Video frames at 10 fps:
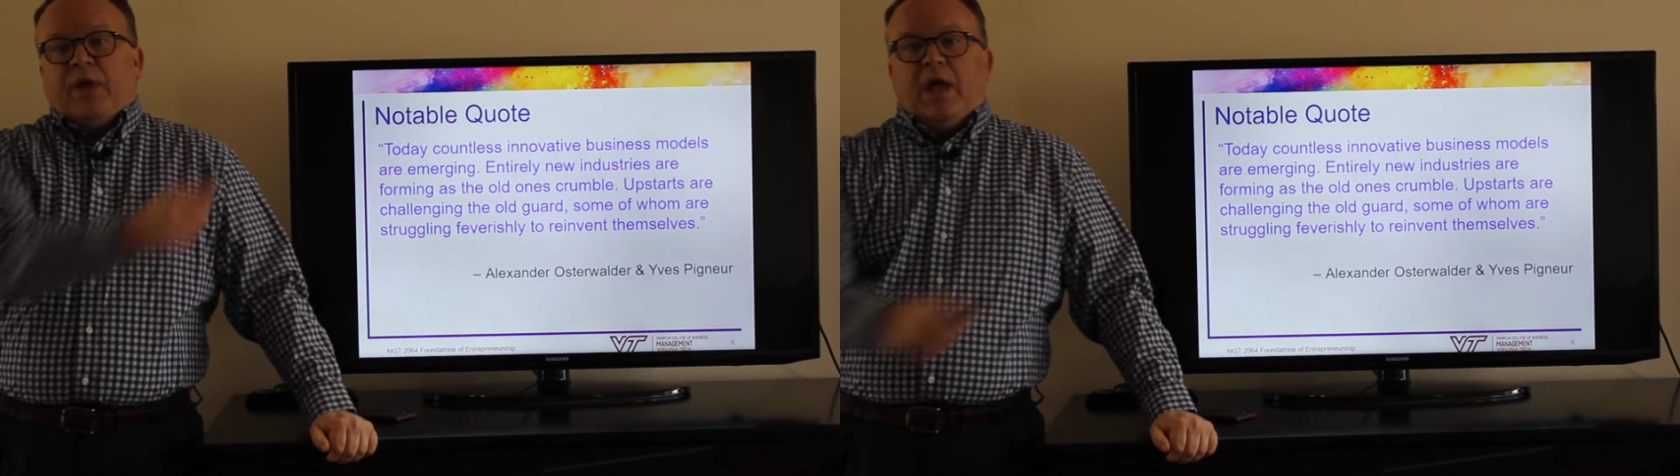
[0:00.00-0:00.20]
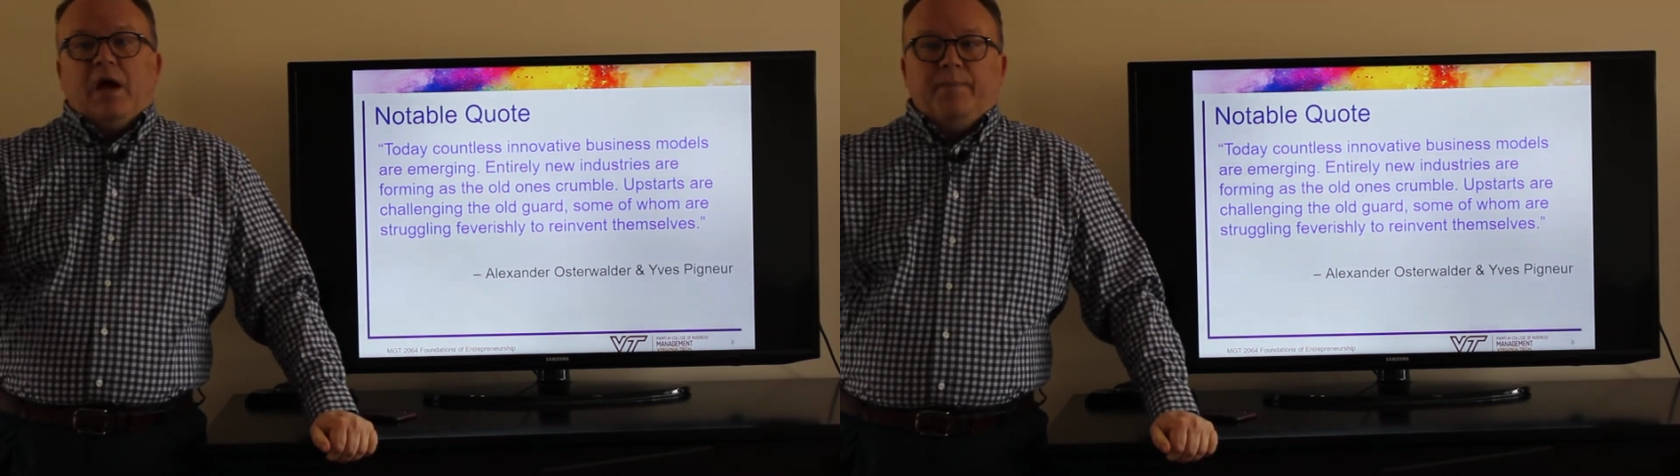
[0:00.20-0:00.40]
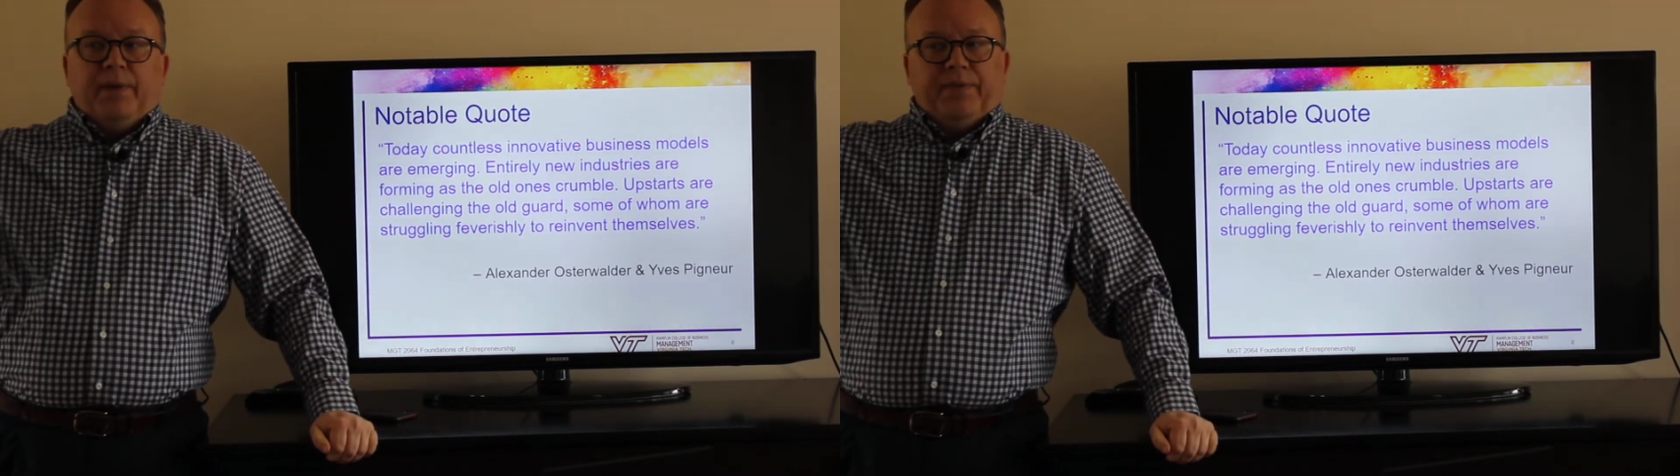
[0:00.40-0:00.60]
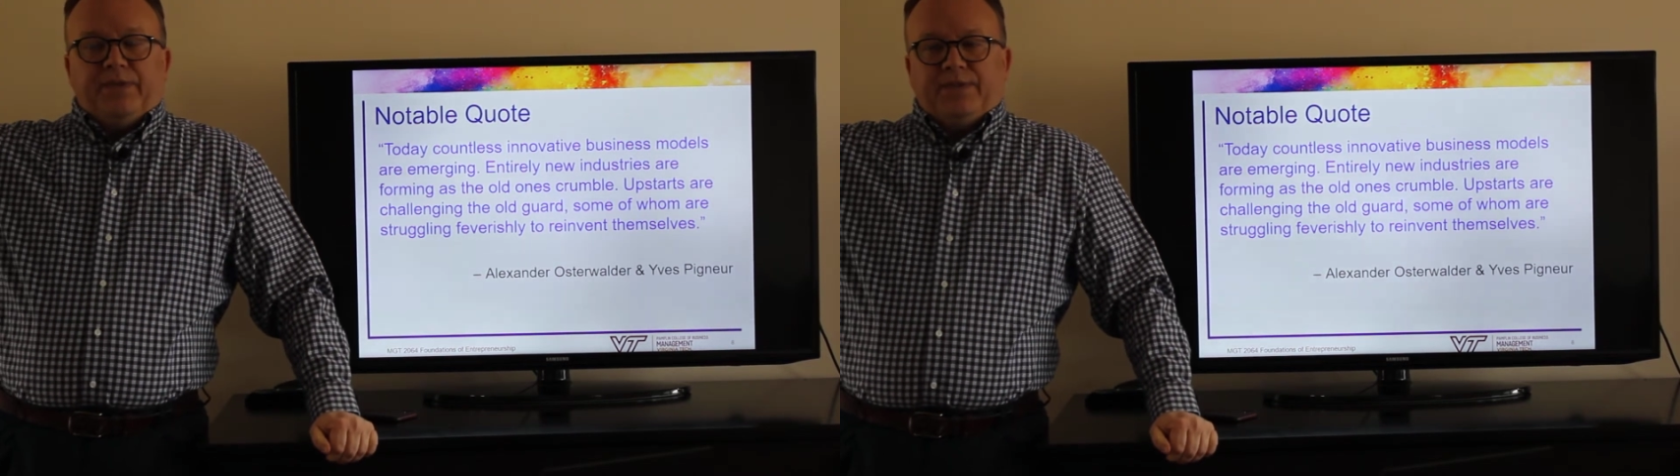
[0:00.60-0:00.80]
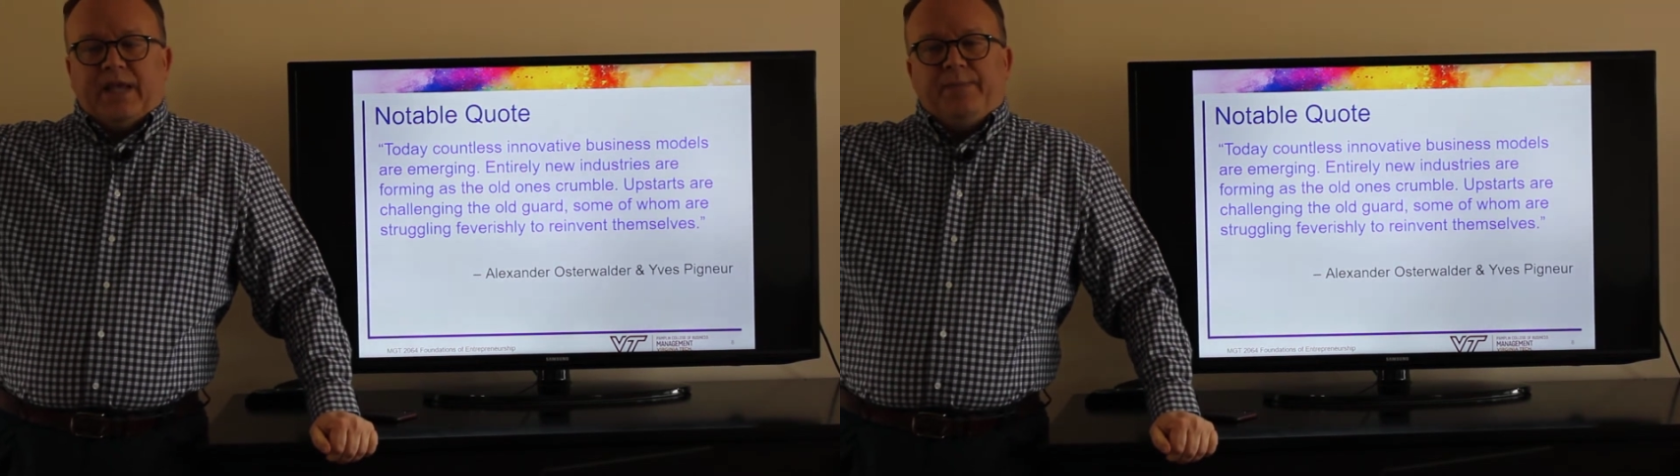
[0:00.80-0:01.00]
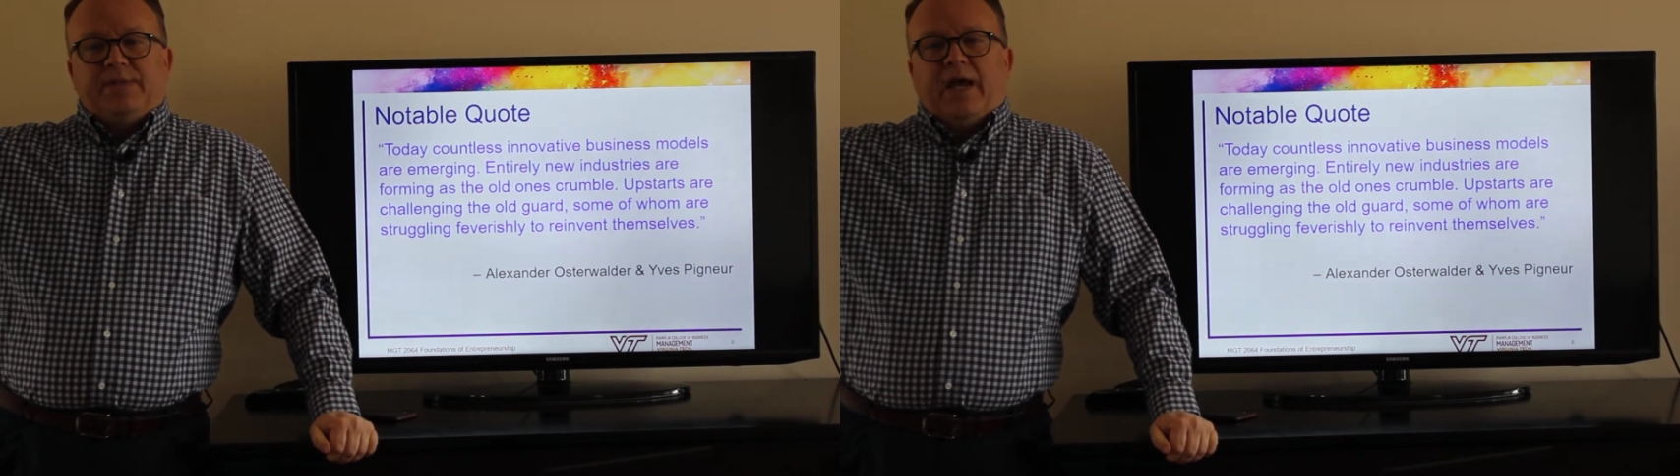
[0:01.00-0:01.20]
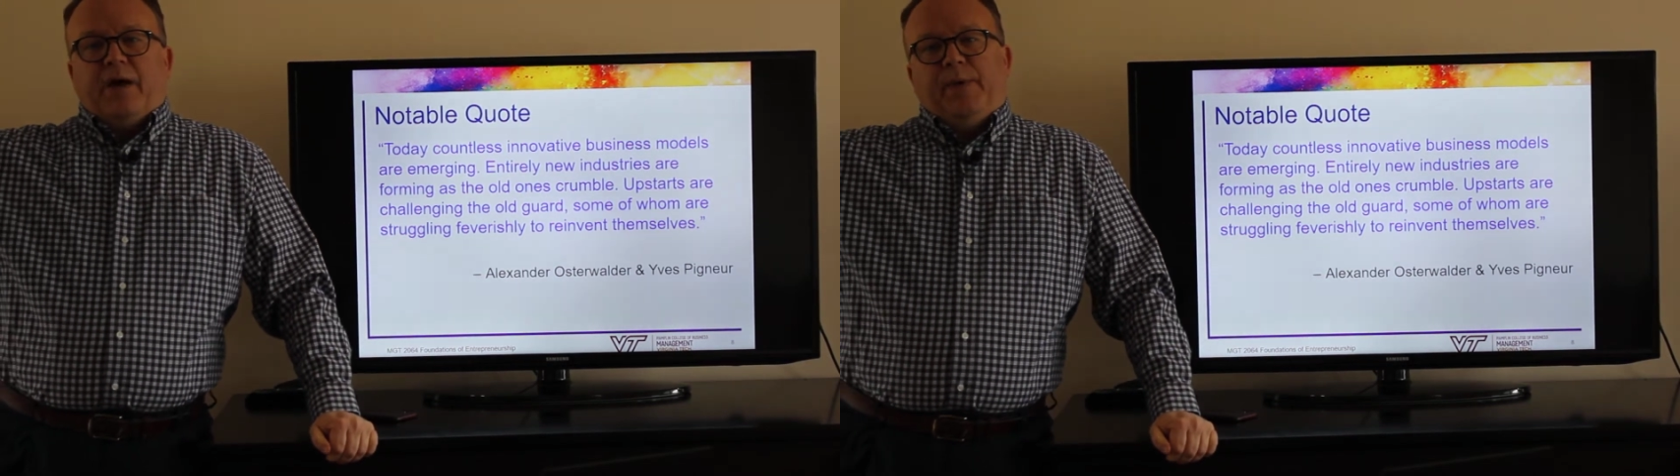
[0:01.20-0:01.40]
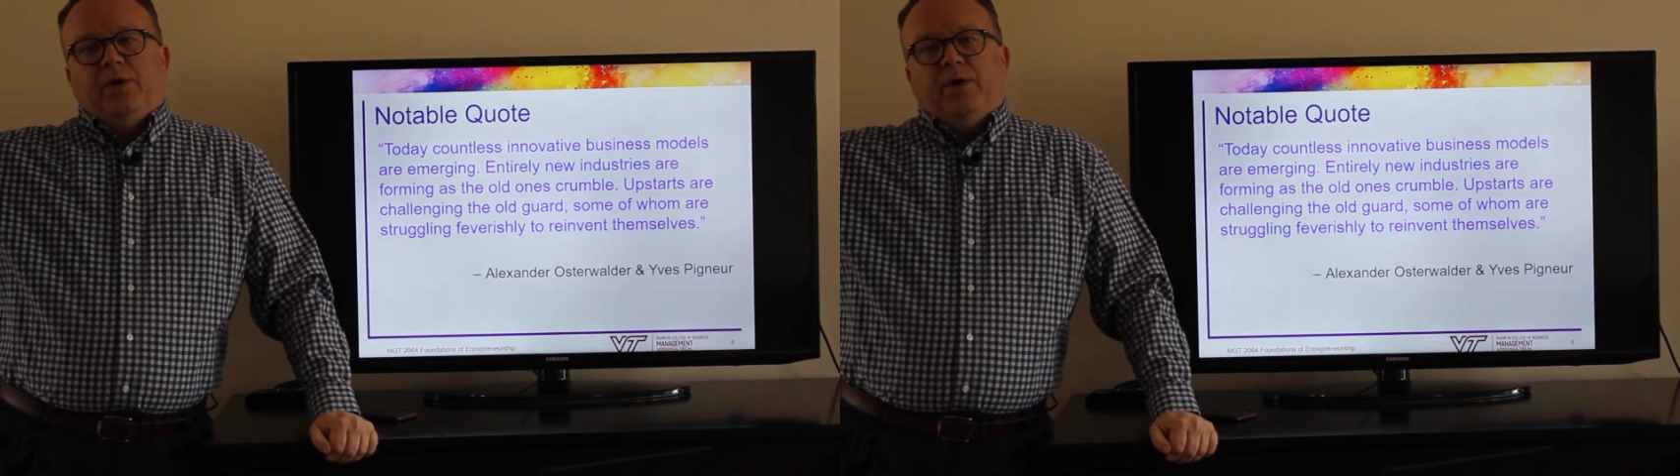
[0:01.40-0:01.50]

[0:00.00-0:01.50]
But at the same time,